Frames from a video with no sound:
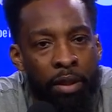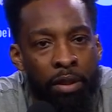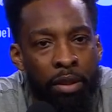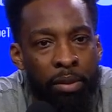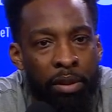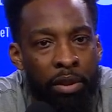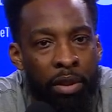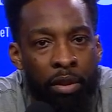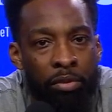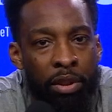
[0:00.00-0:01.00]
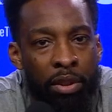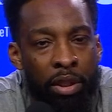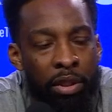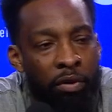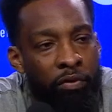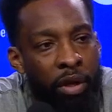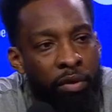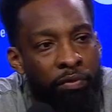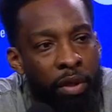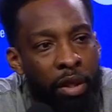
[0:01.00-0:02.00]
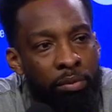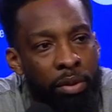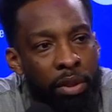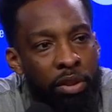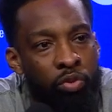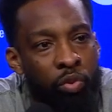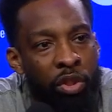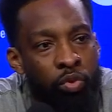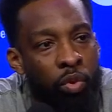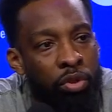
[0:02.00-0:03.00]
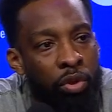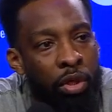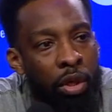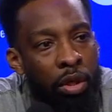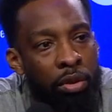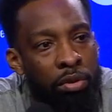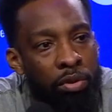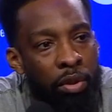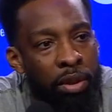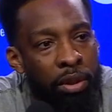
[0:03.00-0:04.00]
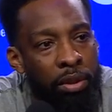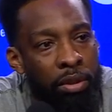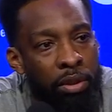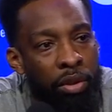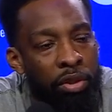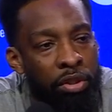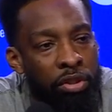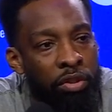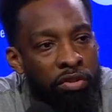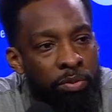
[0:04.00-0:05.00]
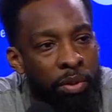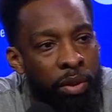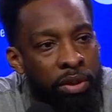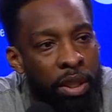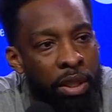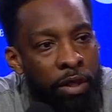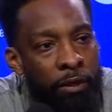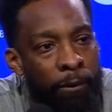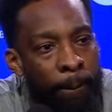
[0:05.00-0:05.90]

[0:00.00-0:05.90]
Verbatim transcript: Uh, I think I don't think he get enough credit for that, but he's he's worked on it all. So I think you know he deserves to be where he's at now.